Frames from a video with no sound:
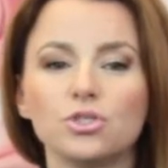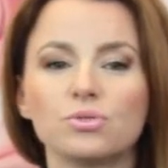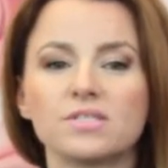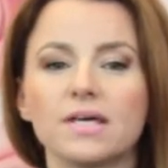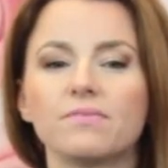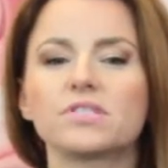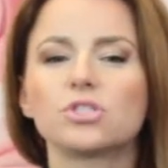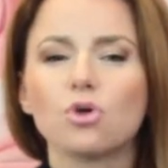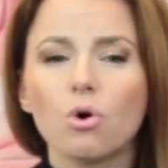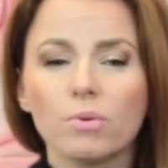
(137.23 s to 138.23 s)
you save
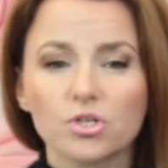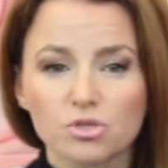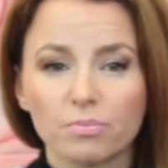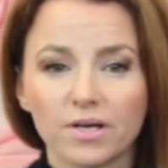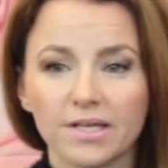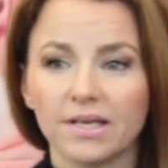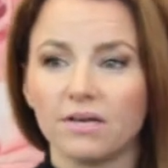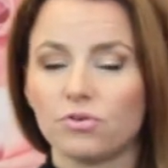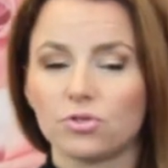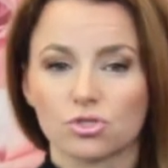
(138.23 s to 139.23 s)
so much
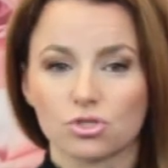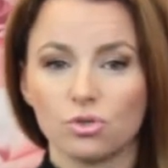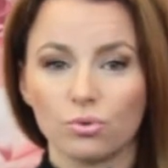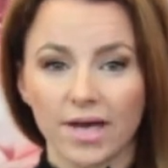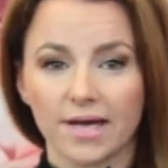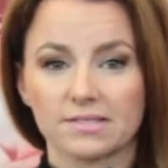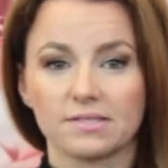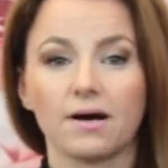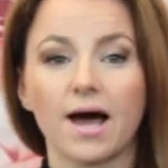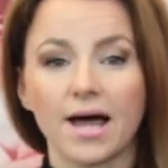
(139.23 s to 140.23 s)
money if you just look at the